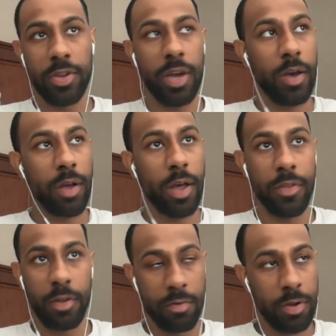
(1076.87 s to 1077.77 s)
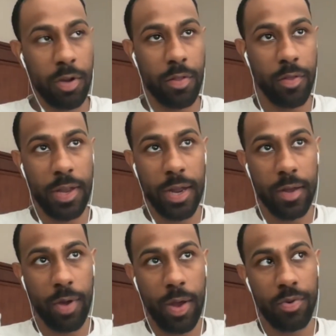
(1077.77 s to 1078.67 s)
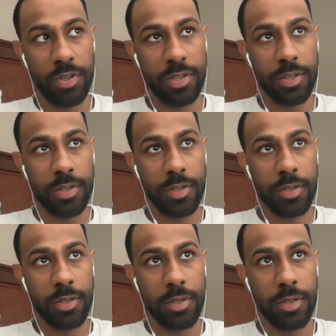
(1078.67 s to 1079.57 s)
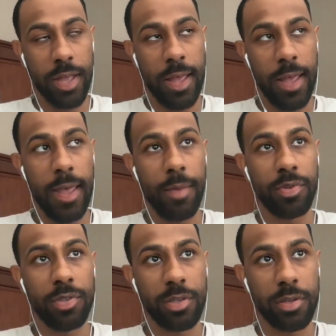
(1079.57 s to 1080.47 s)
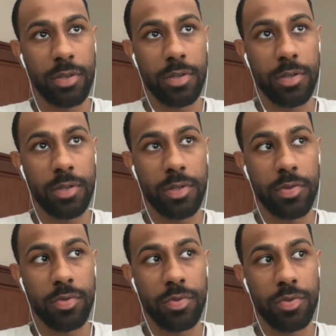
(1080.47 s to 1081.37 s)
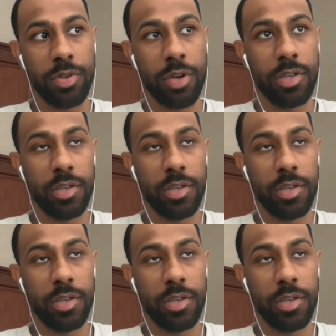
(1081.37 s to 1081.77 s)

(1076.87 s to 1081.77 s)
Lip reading: So I think another thing that I was able to start to